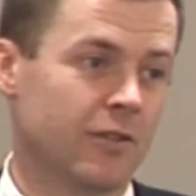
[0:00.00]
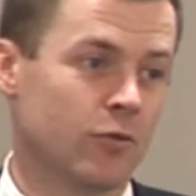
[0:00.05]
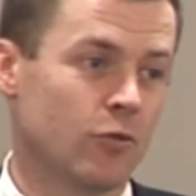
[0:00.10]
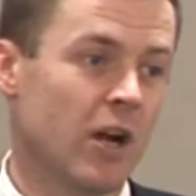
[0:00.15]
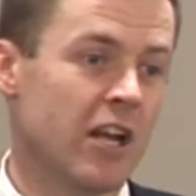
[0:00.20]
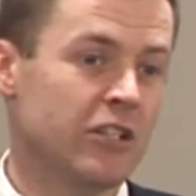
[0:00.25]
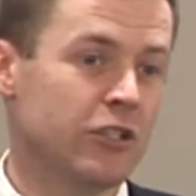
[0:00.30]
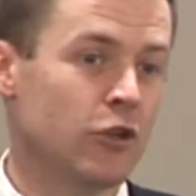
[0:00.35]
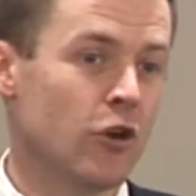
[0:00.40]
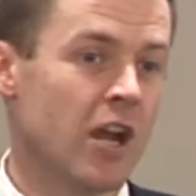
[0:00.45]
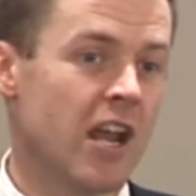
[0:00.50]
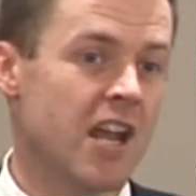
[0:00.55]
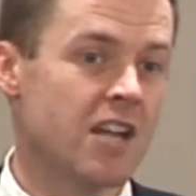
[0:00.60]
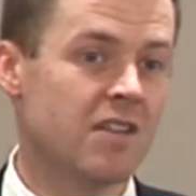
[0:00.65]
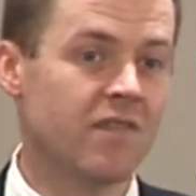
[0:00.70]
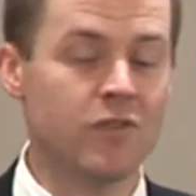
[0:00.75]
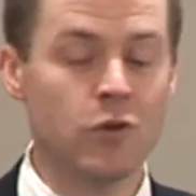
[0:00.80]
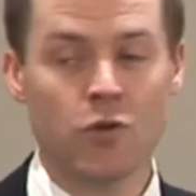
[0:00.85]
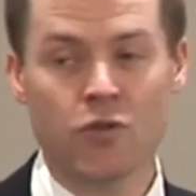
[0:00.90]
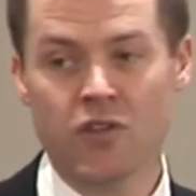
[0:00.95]
Raise your
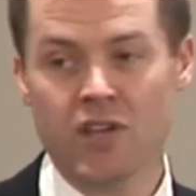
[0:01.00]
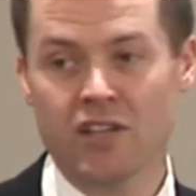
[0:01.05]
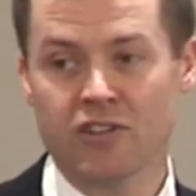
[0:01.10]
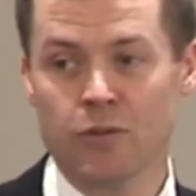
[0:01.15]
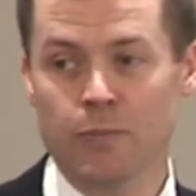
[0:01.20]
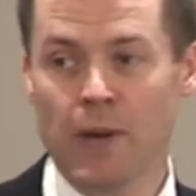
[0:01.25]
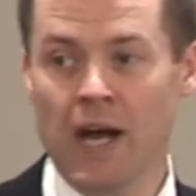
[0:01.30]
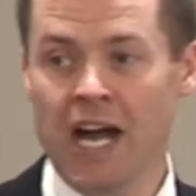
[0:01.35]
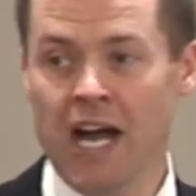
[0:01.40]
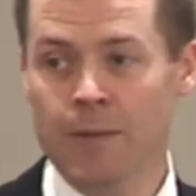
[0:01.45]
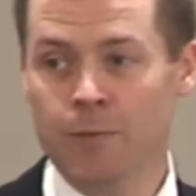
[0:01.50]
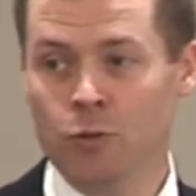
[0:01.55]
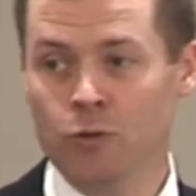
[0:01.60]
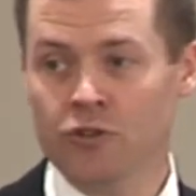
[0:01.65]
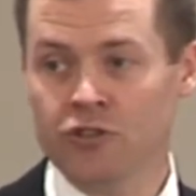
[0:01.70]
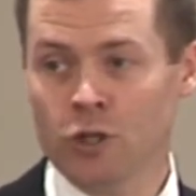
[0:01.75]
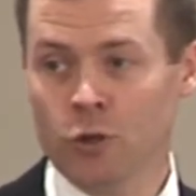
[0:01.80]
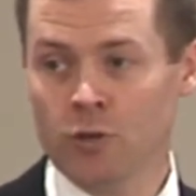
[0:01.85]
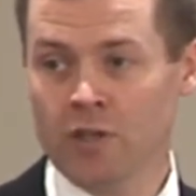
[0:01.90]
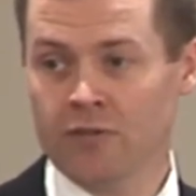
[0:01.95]
hand if you think the
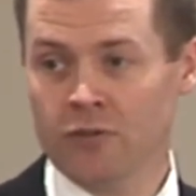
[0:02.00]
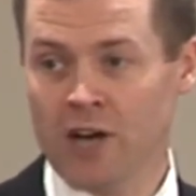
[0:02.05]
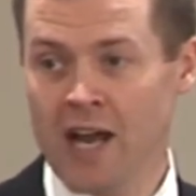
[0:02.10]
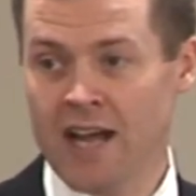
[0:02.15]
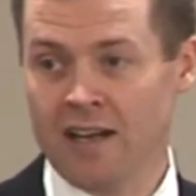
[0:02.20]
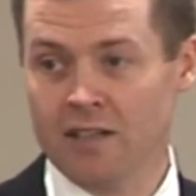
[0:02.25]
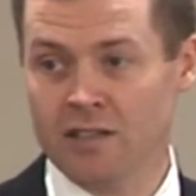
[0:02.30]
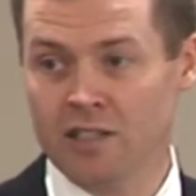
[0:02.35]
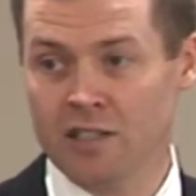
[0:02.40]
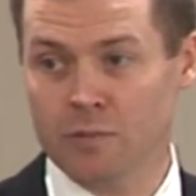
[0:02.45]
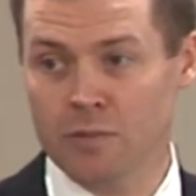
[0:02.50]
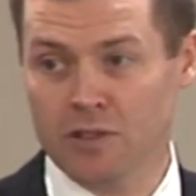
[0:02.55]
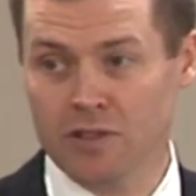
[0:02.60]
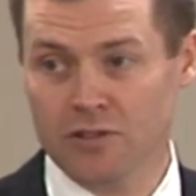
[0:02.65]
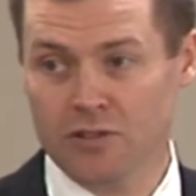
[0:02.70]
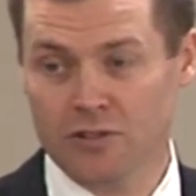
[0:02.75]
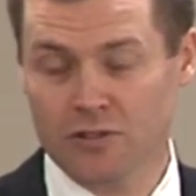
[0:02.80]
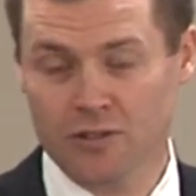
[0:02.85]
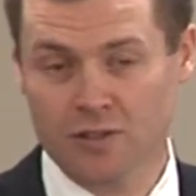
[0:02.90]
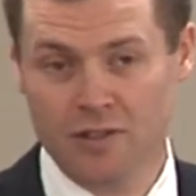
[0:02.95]
Bible is only for
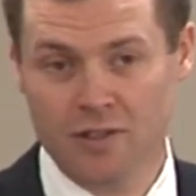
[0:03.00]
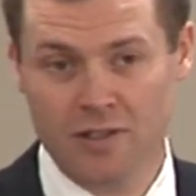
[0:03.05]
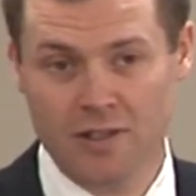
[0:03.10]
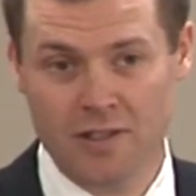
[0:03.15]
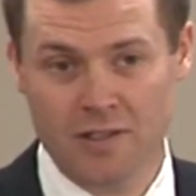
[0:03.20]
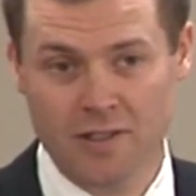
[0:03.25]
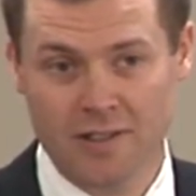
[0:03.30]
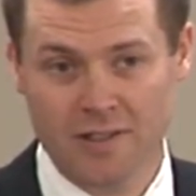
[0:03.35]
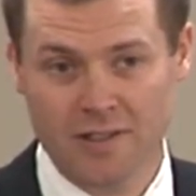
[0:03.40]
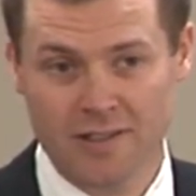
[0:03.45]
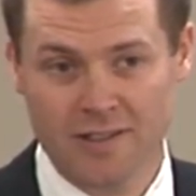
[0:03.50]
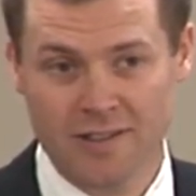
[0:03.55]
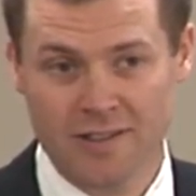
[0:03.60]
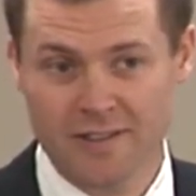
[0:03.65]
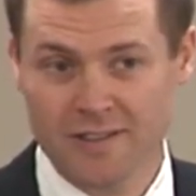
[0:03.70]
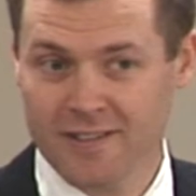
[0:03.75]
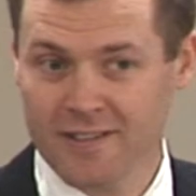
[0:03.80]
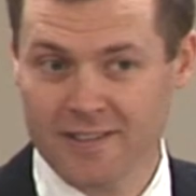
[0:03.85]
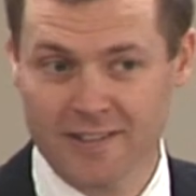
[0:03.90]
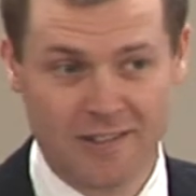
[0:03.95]
academics.
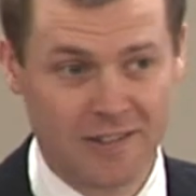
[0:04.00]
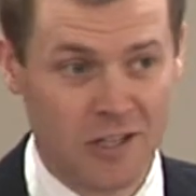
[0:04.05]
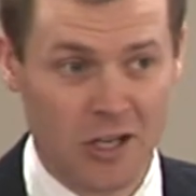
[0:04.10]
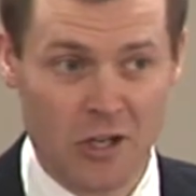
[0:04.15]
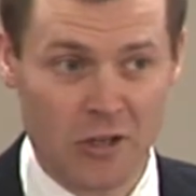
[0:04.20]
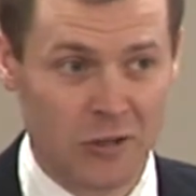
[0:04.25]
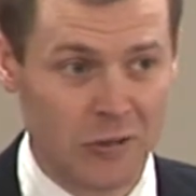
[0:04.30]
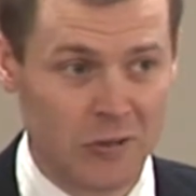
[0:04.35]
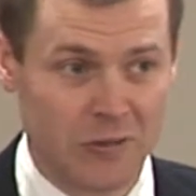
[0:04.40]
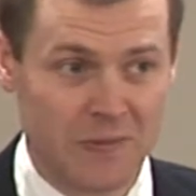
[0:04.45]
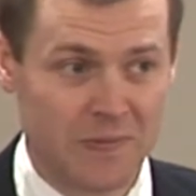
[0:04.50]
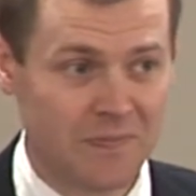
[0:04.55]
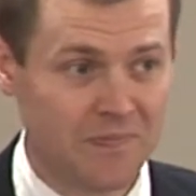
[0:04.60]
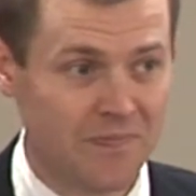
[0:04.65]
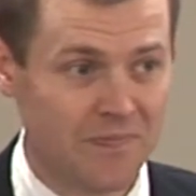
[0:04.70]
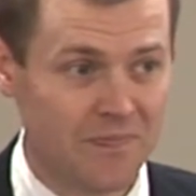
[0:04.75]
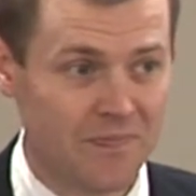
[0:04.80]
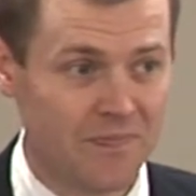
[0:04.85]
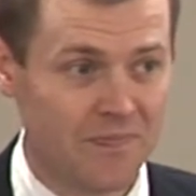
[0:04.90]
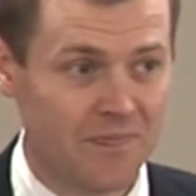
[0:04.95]
No.
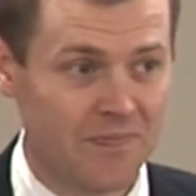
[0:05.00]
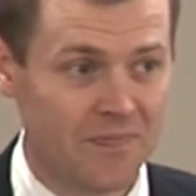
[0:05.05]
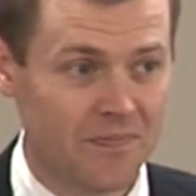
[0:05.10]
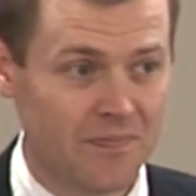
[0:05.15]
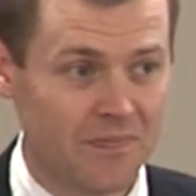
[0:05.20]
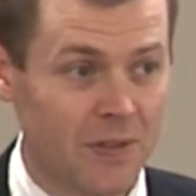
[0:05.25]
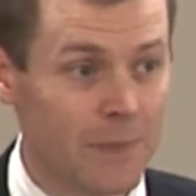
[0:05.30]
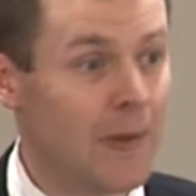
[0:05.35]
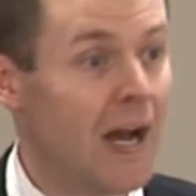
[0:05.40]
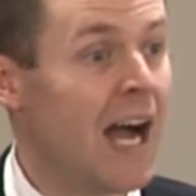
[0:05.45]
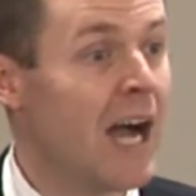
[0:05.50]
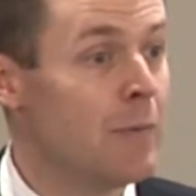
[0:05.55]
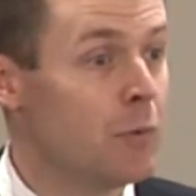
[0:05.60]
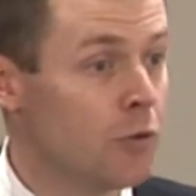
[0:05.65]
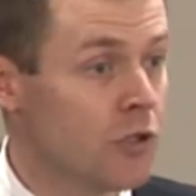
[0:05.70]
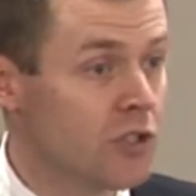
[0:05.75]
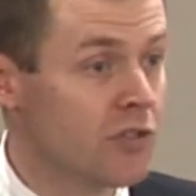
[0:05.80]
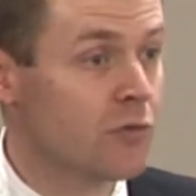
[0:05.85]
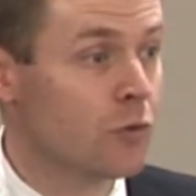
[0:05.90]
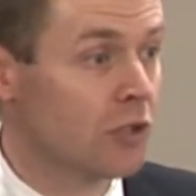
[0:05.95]
The
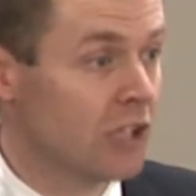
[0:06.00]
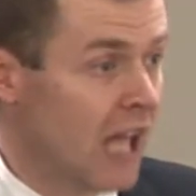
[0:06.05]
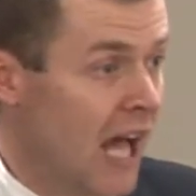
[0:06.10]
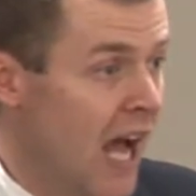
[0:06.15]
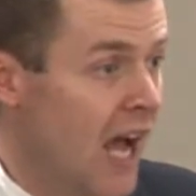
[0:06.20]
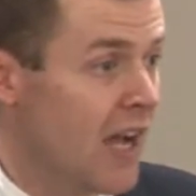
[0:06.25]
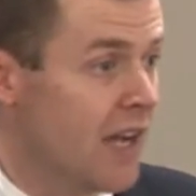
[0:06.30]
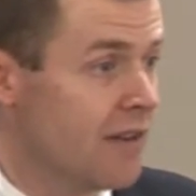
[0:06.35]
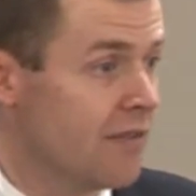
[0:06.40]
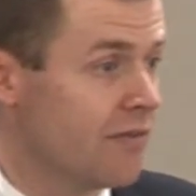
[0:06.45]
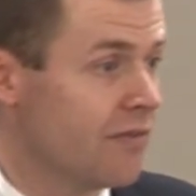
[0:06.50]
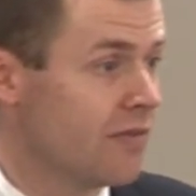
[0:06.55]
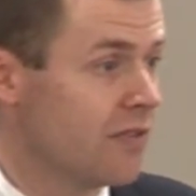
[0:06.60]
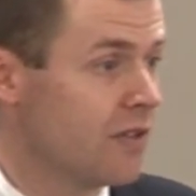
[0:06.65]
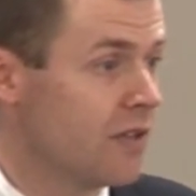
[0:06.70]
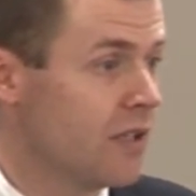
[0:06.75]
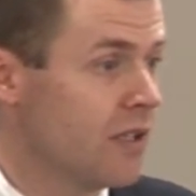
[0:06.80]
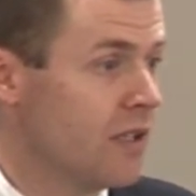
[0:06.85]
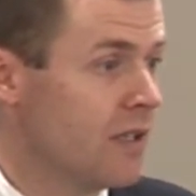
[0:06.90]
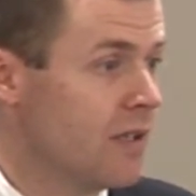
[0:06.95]
Bible is for life.
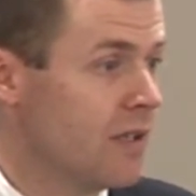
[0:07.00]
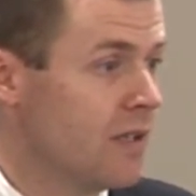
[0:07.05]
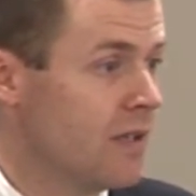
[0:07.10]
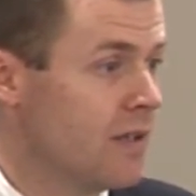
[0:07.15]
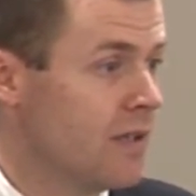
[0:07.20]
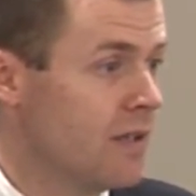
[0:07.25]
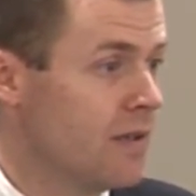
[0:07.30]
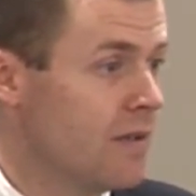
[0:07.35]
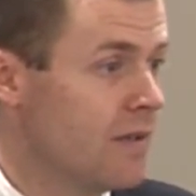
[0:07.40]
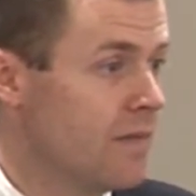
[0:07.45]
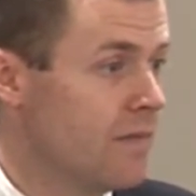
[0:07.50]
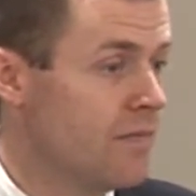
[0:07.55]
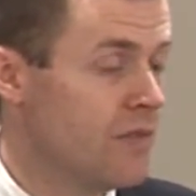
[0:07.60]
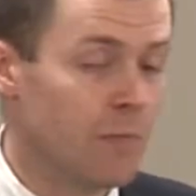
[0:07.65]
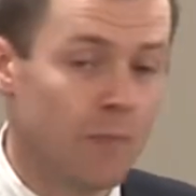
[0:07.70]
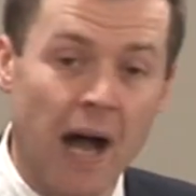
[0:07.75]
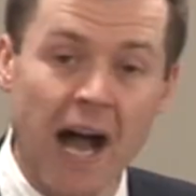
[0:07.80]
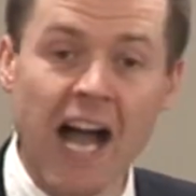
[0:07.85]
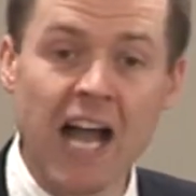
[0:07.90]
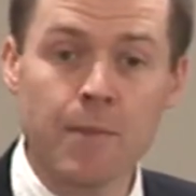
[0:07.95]

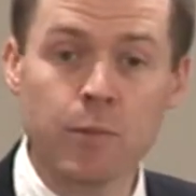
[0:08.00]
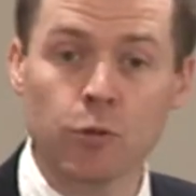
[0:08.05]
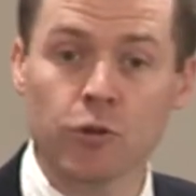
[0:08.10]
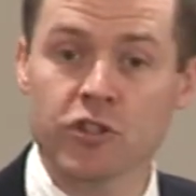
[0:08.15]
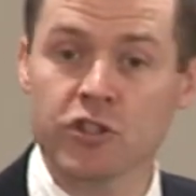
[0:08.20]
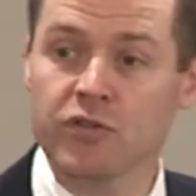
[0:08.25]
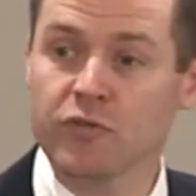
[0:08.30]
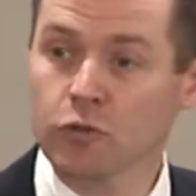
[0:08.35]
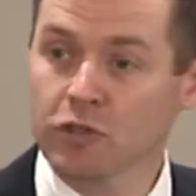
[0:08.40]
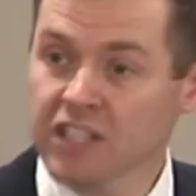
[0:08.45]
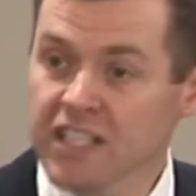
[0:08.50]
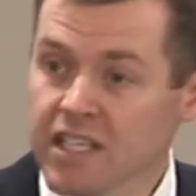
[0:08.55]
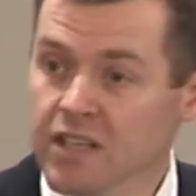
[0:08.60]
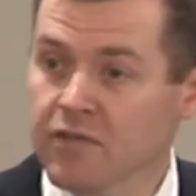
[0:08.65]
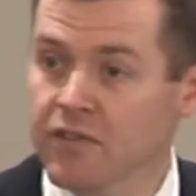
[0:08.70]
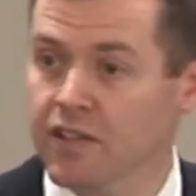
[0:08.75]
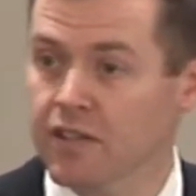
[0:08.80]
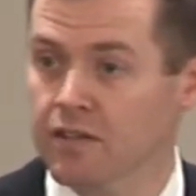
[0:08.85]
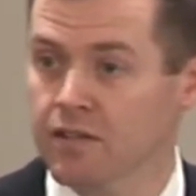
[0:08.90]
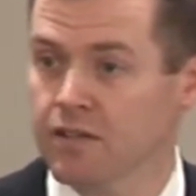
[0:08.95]
The Bible is for
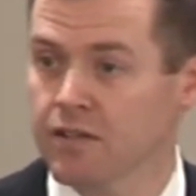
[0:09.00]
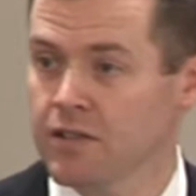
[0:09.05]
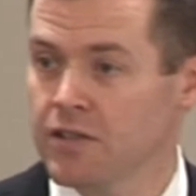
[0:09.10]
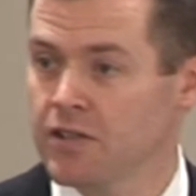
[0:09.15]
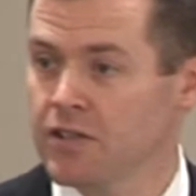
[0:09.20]
living.